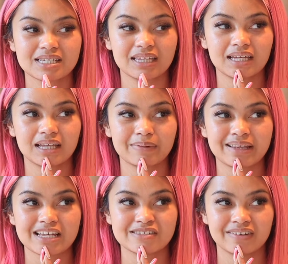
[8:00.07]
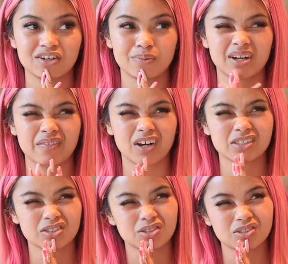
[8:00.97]
I said that in, like, my last video, but I've
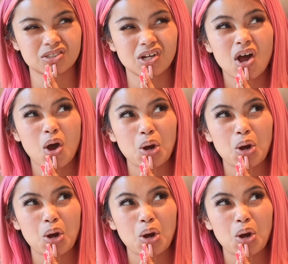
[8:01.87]
also